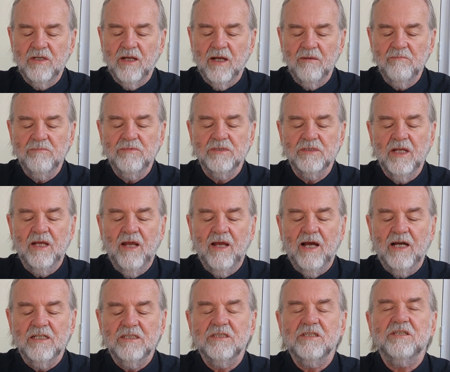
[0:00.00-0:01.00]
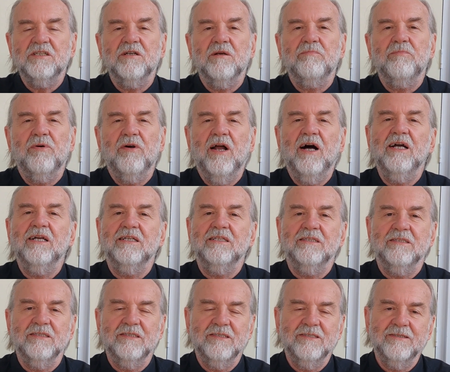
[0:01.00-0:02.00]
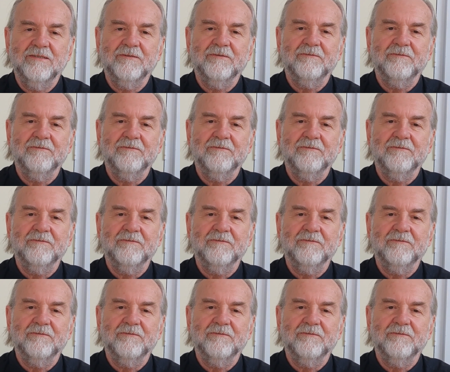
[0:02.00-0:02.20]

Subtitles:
comes as a surprise,